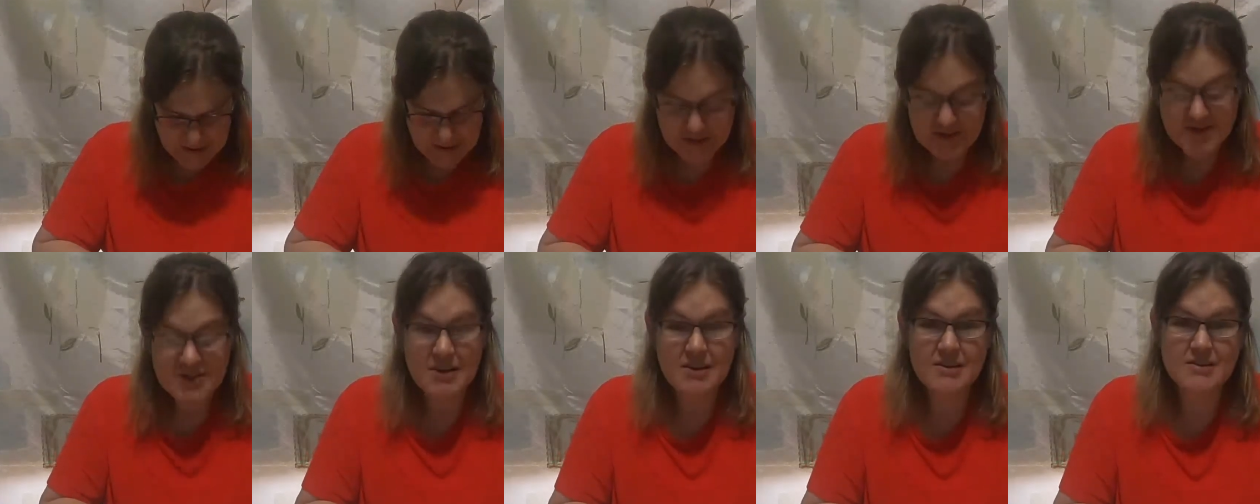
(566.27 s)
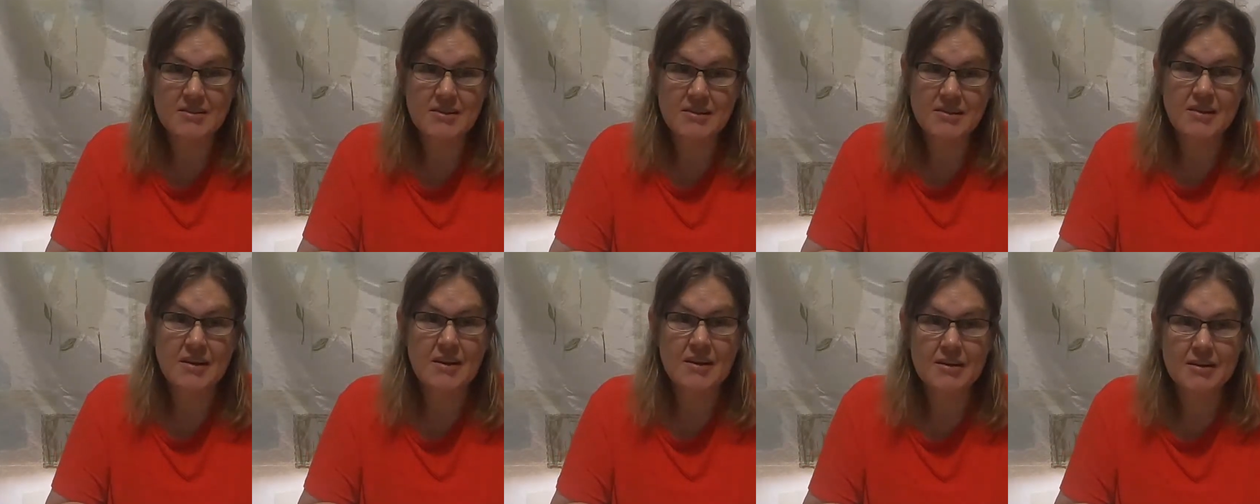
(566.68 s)
There's
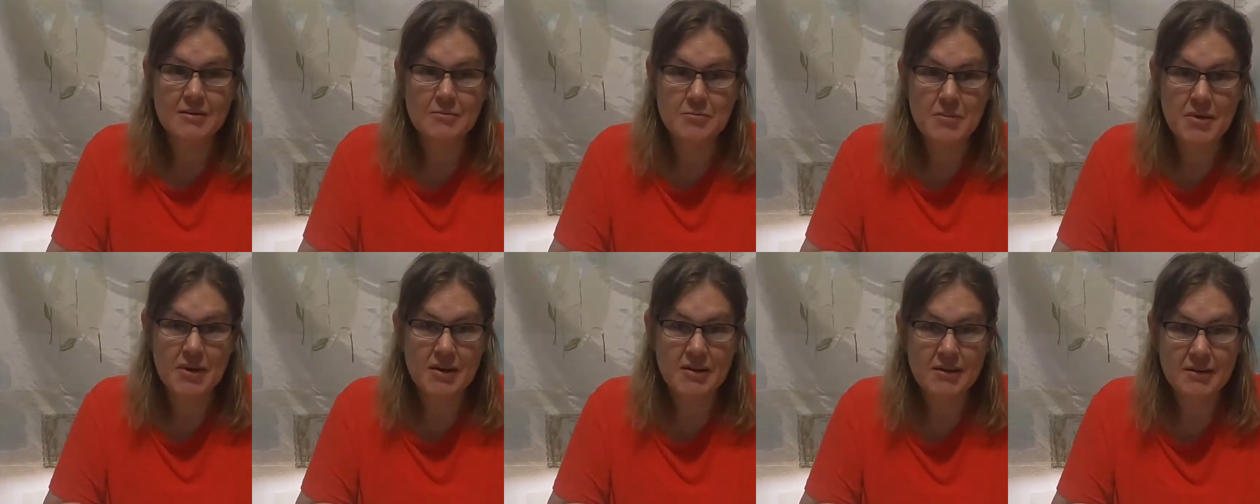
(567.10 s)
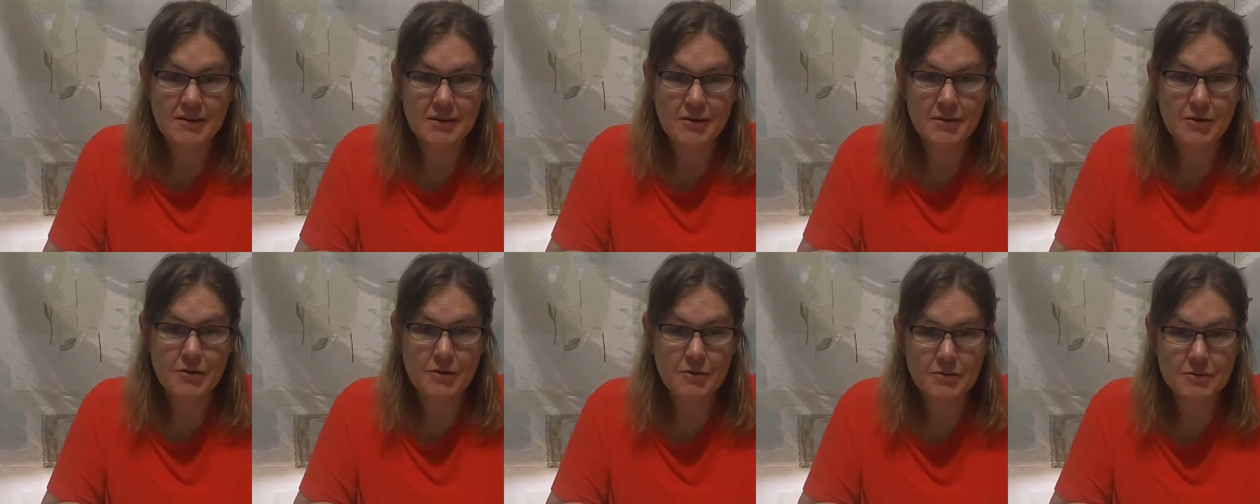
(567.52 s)
nothing like making
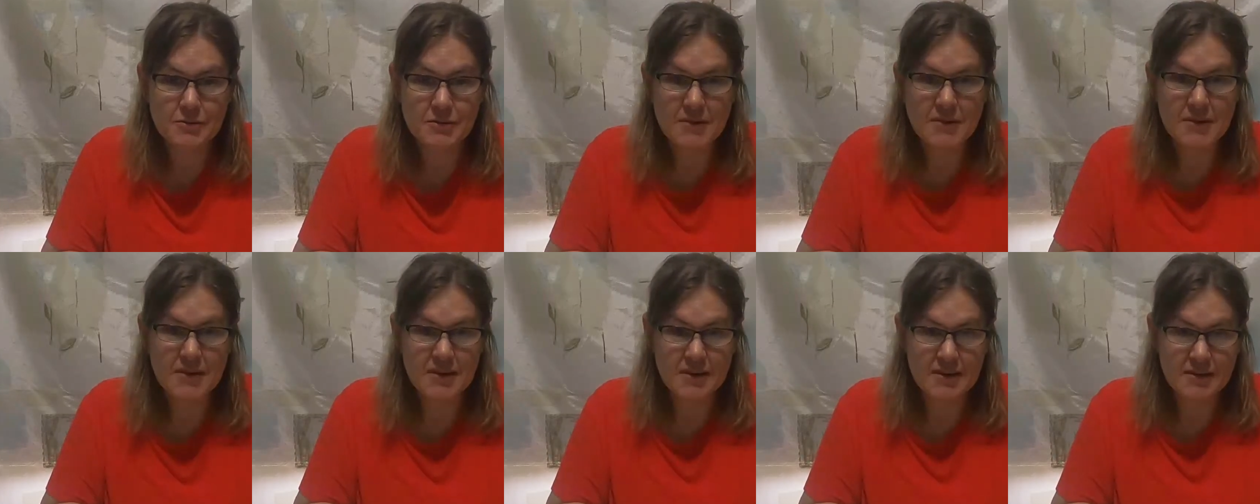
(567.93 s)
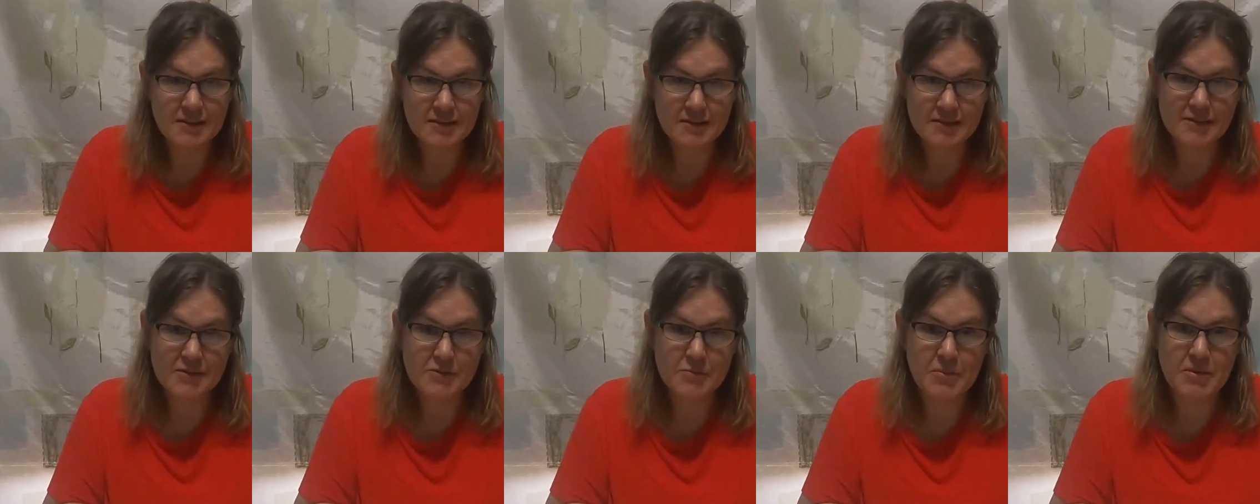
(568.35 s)
your own
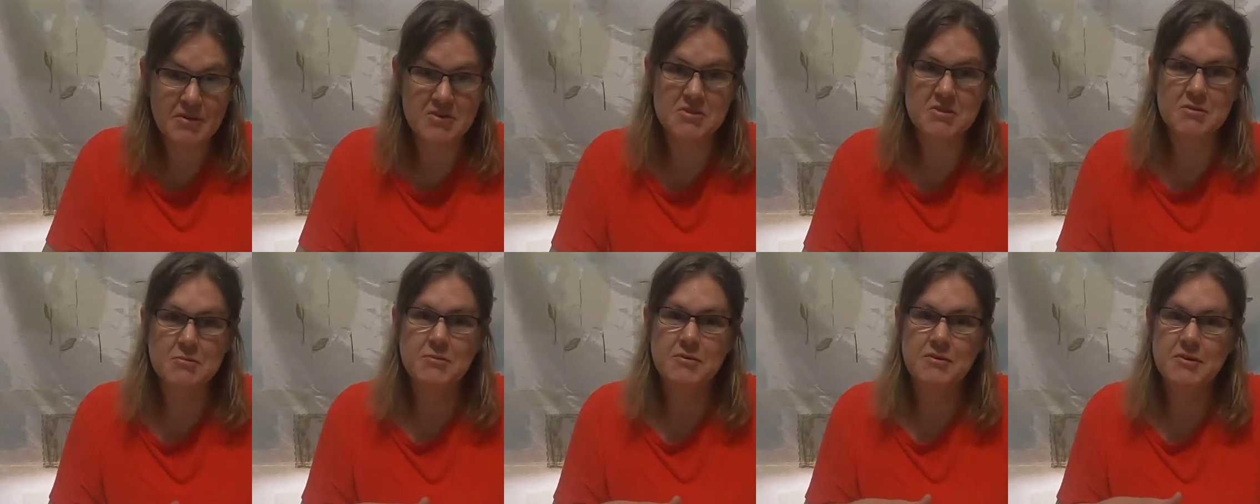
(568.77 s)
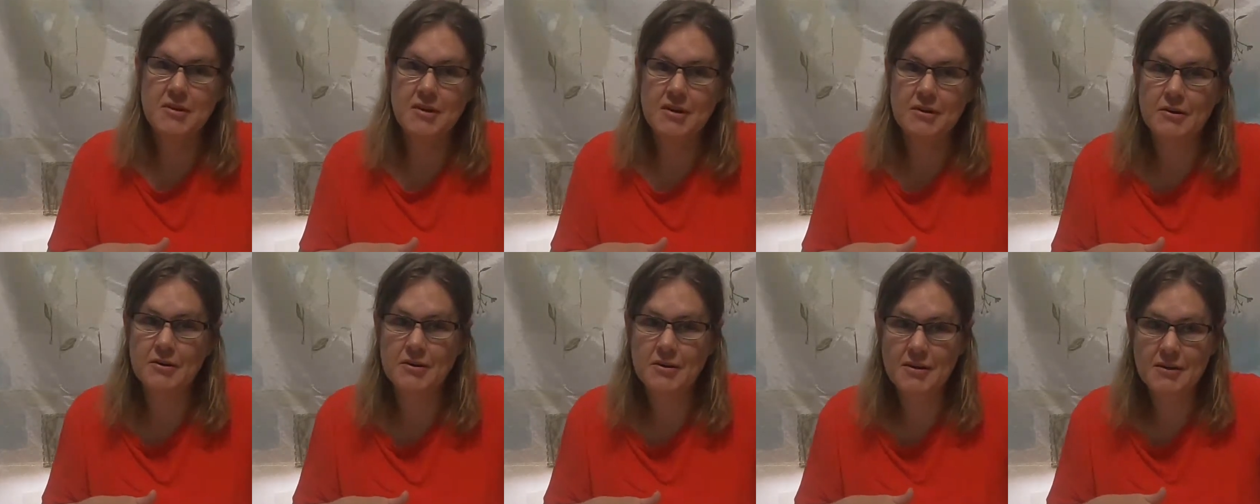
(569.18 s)
things, especially when
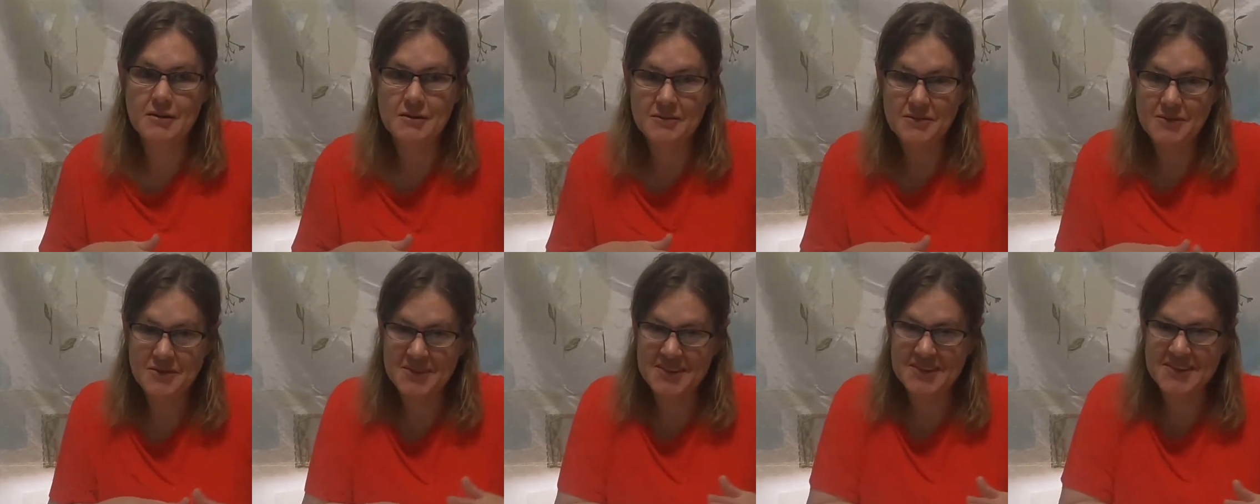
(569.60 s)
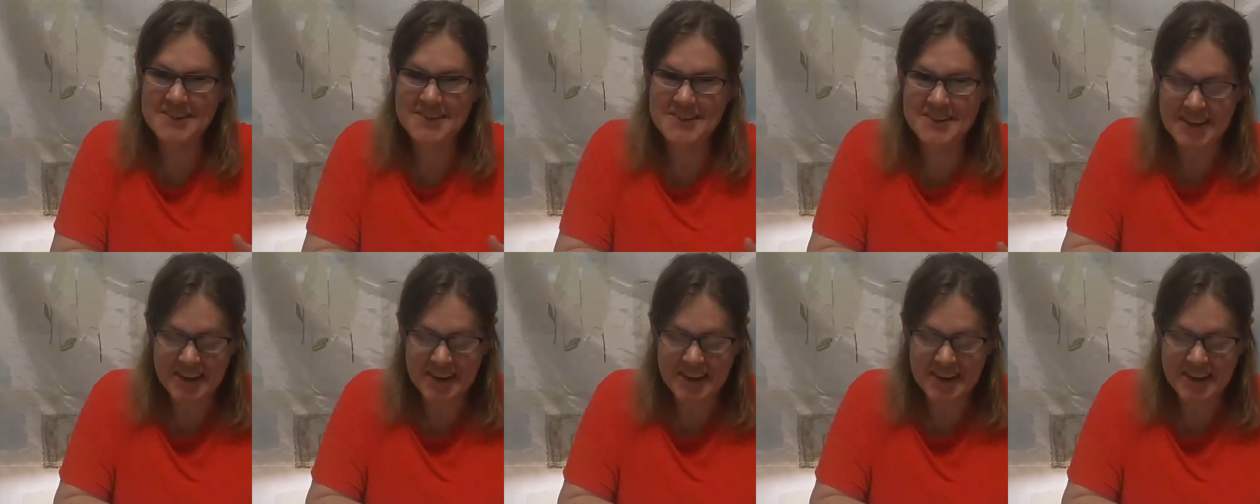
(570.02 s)
they are gifts.